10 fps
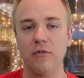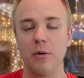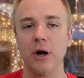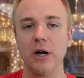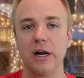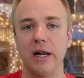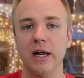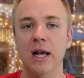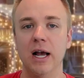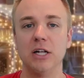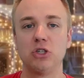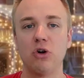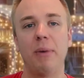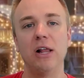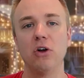for marketing. And
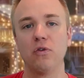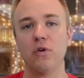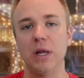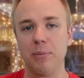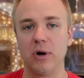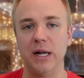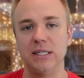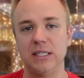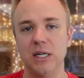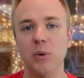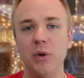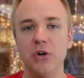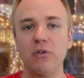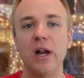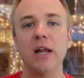so it might look really pricey when
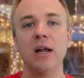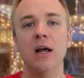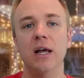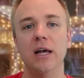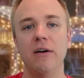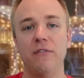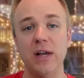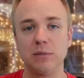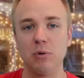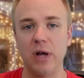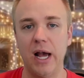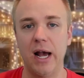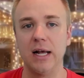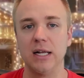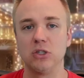you're running Facebook
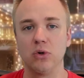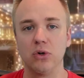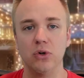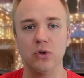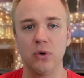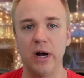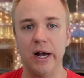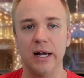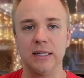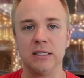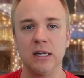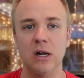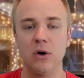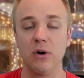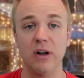ads or Google ads
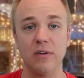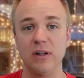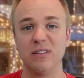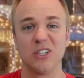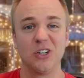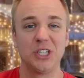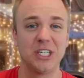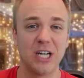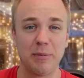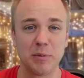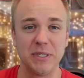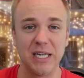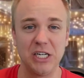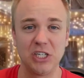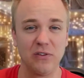or even search engine
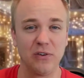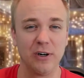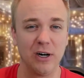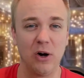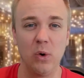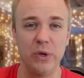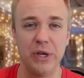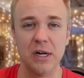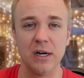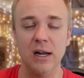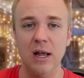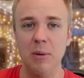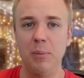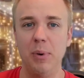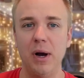optimization for a whole year.
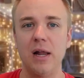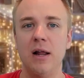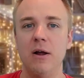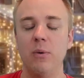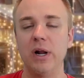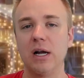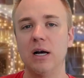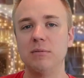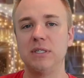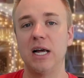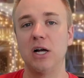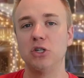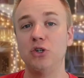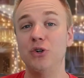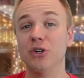But when it comes
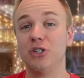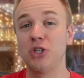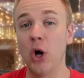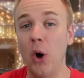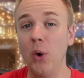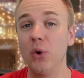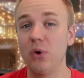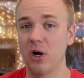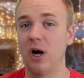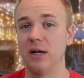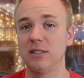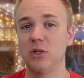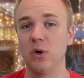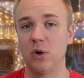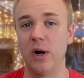down to your total cost
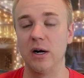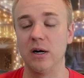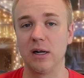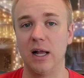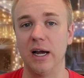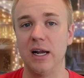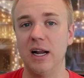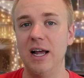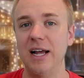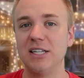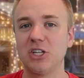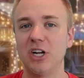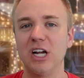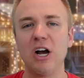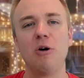to acquire a client, it's
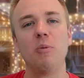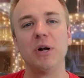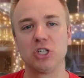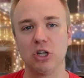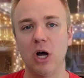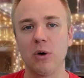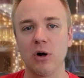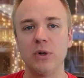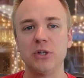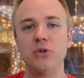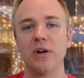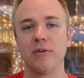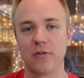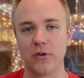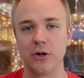going to go much lower once you get
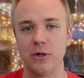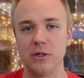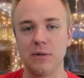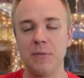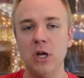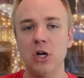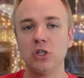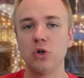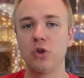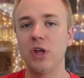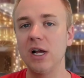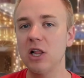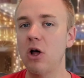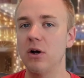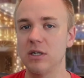referrals. So
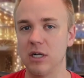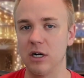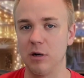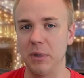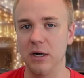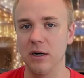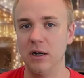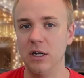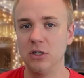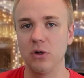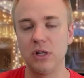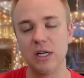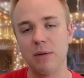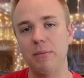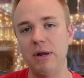think long term here. Don't
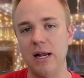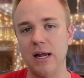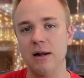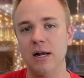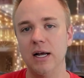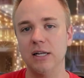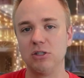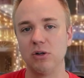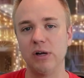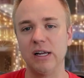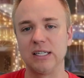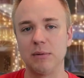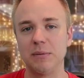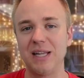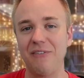think immediate. And so
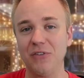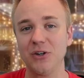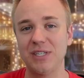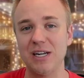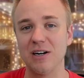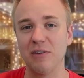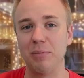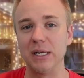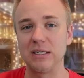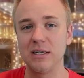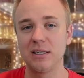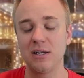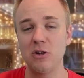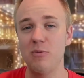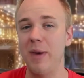sometimes in that first year of business,
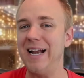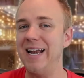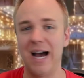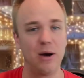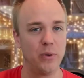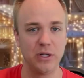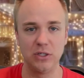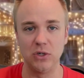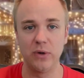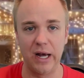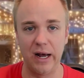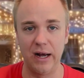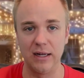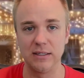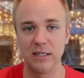you may not want to do
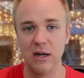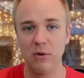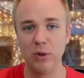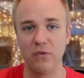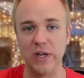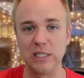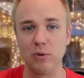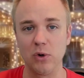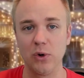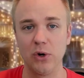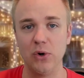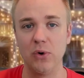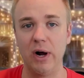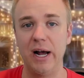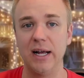ads with Facebook or
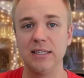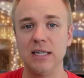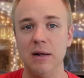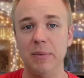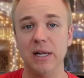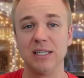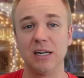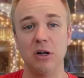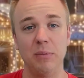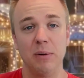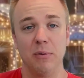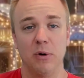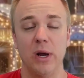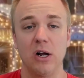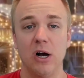Google ads because it could be
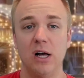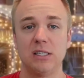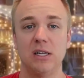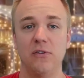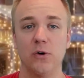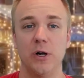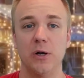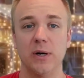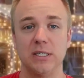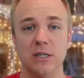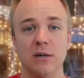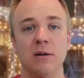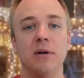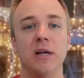quite costly for you as you're